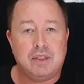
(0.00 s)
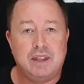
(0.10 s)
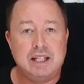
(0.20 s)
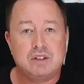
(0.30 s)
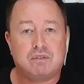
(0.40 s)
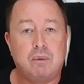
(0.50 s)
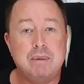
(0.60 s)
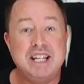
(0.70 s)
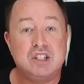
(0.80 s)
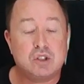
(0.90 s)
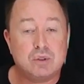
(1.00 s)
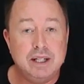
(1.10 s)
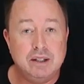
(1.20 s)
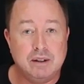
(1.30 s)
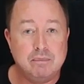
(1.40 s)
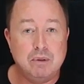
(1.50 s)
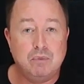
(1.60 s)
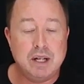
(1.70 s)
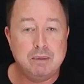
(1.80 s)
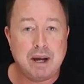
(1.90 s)
things from history that have
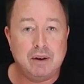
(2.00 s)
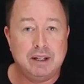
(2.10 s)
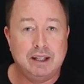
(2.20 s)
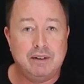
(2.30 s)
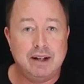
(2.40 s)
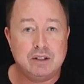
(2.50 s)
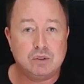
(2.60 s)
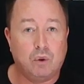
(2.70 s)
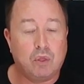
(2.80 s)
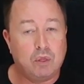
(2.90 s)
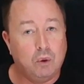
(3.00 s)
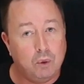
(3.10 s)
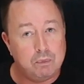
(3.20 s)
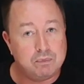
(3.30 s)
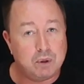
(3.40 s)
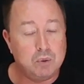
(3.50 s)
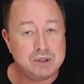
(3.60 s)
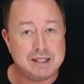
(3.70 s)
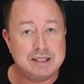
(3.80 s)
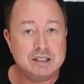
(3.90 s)
been written about in lyrics, or thought
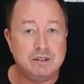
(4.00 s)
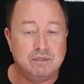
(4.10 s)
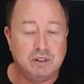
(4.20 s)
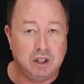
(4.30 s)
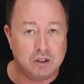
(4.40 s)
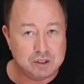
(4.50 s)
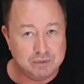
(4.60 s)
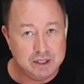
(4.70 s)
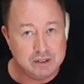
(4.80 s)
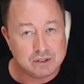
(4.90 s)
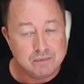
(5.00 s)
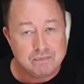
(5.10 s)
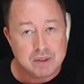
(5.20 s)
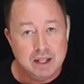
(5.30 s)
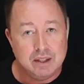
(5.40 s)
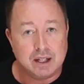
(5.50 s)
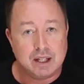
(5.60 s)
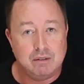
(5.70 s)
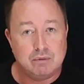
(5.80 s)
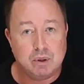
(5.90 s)
processes and philosophies
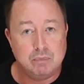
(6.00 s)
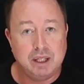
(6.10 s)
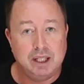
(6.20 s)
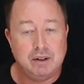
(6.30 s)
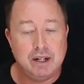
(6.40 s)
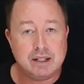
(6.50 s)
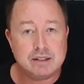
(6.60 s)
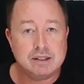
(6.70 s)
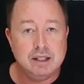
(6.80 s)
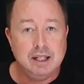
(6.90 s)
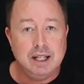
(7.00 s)
that come from the lyrics.